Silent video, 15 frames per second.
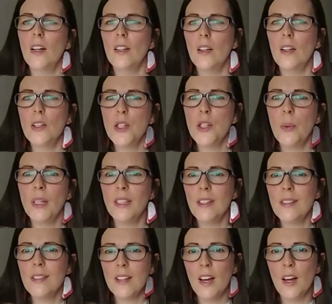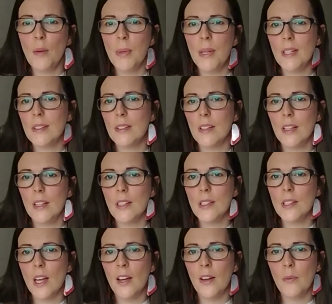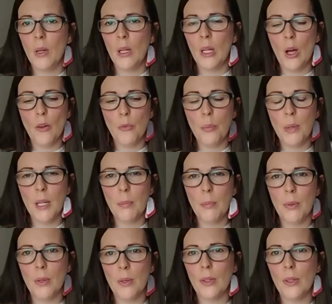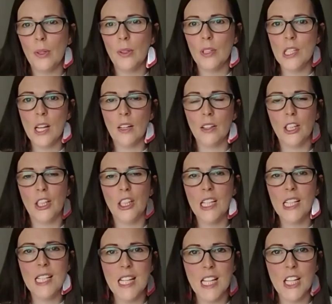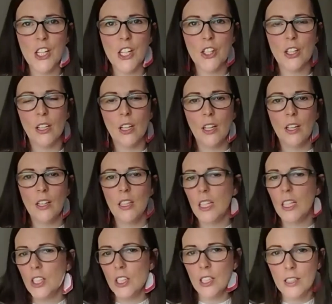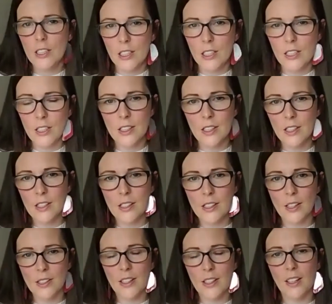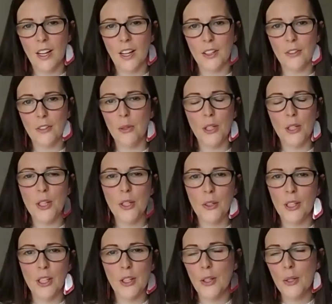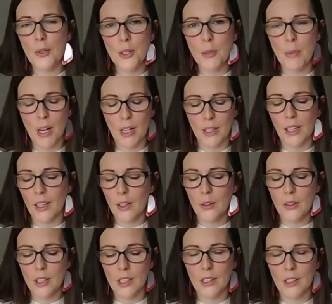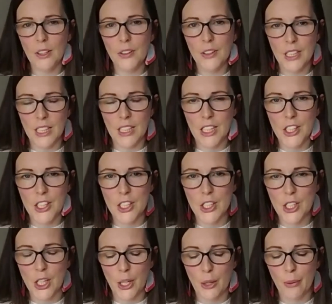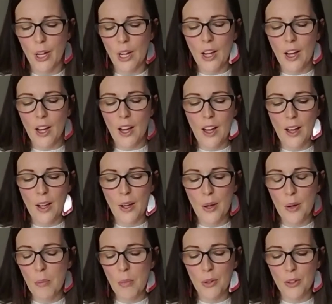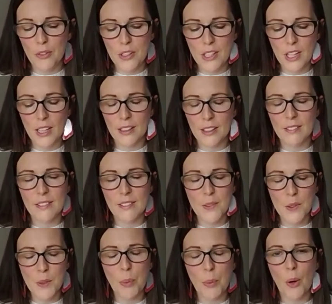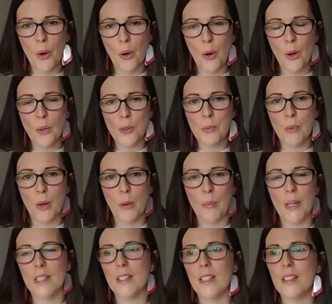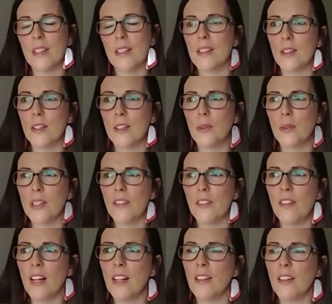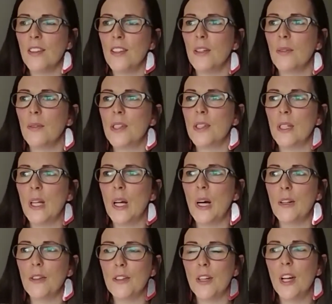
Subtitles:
so when you start a business, a lot of people tell you need to niche. That's the kind of word. Who's your market? Who you niching to? And obviously, I support all small businesses. So I felt that there was a lot of